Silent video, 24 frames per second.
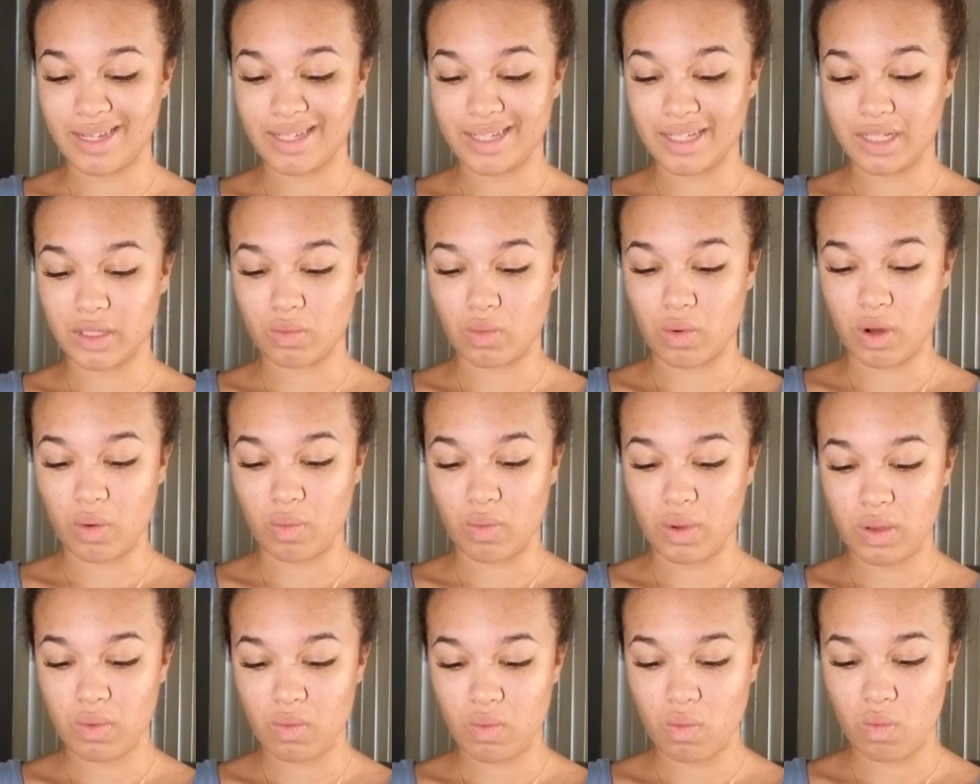It's what
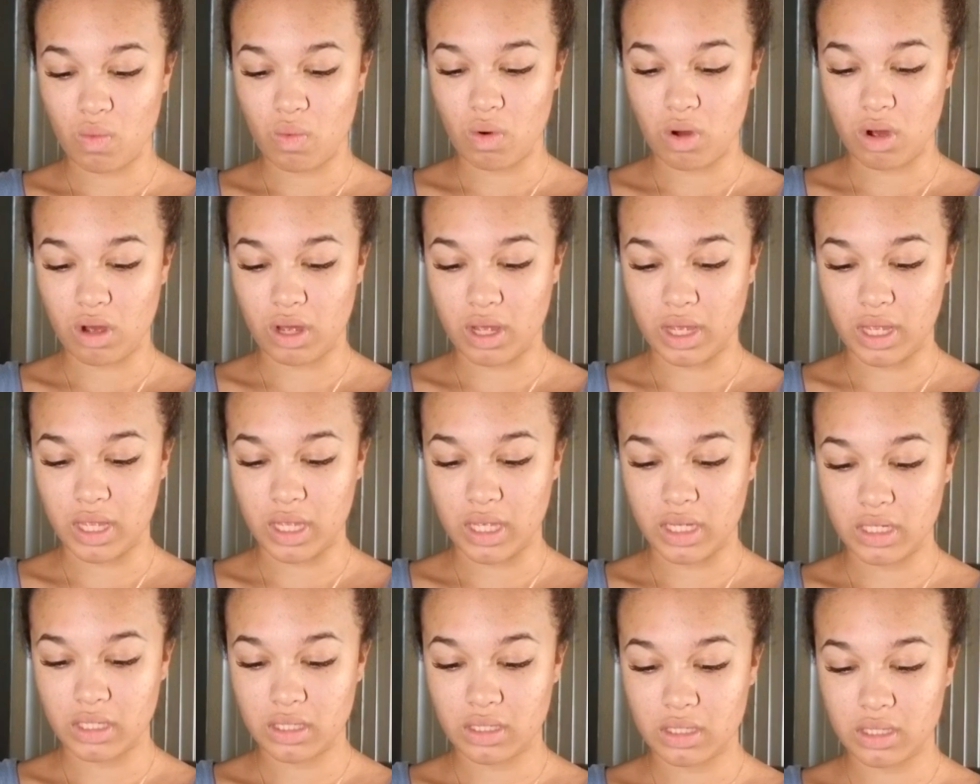we
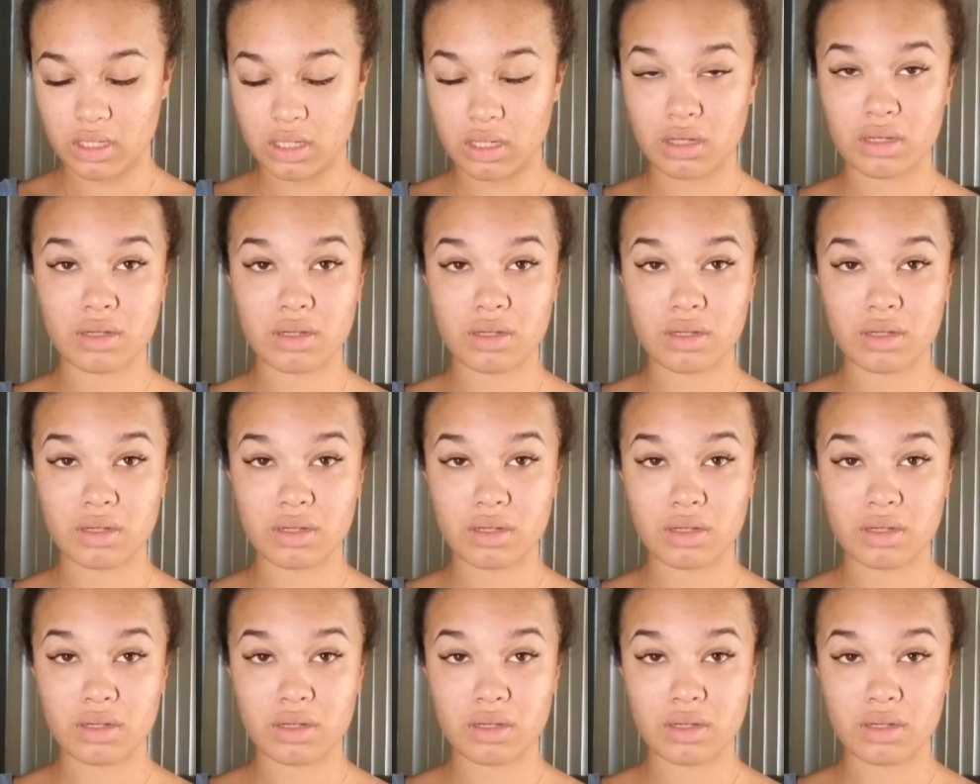want.